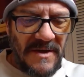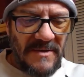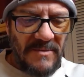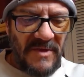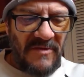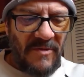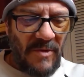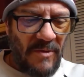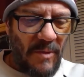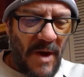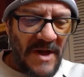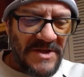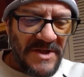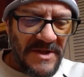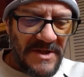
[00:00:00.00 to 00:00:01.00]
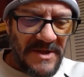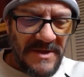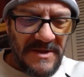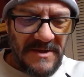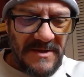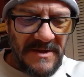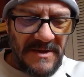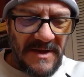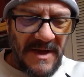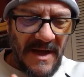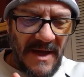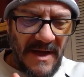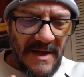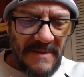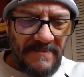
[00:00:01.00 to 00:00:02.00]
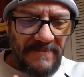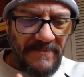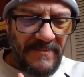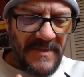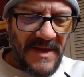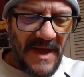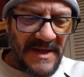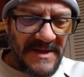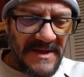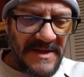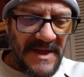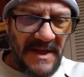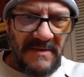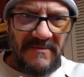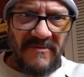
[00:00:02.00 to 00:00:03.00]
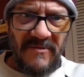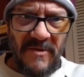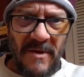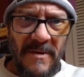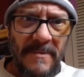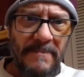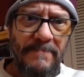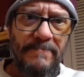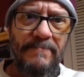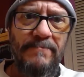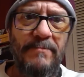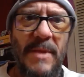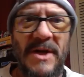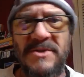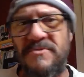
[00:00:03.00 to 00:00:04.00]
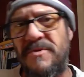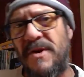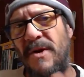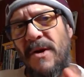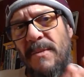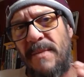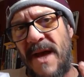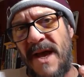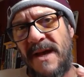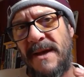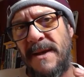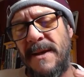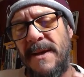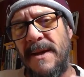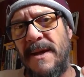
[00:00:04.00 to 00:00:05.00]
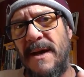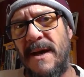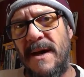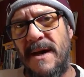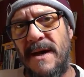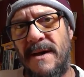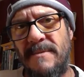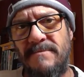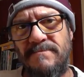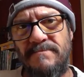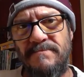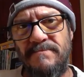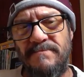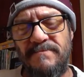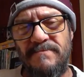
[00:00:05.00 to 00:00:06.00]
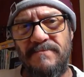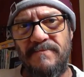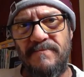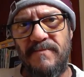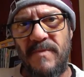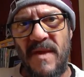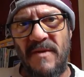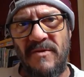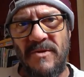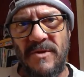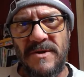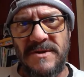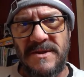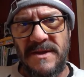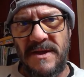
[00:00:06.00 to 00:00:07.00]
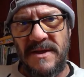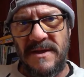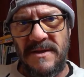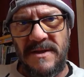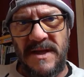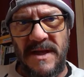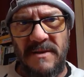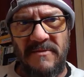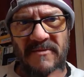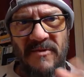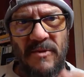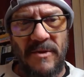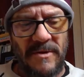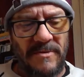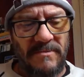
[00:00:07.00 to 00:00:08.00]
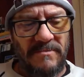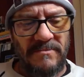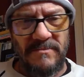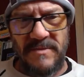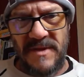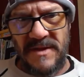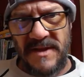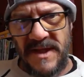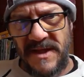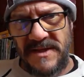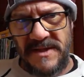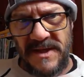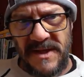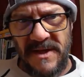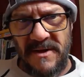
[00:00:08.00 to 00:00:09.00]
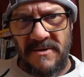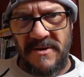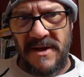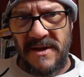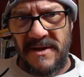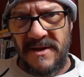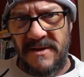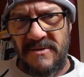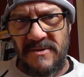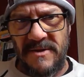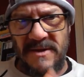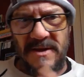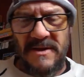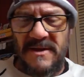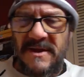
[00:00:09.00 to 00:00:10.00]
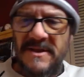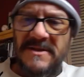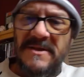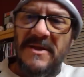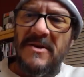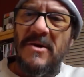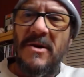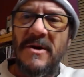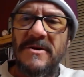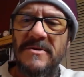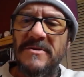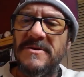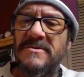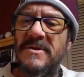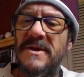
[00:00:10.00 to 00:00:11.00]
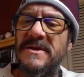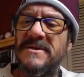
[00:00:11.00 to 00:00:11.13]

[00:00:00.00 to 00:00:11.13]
Before Washington got the team from Montreal back, of course, the team for the D.C. area is the Cardinals, right?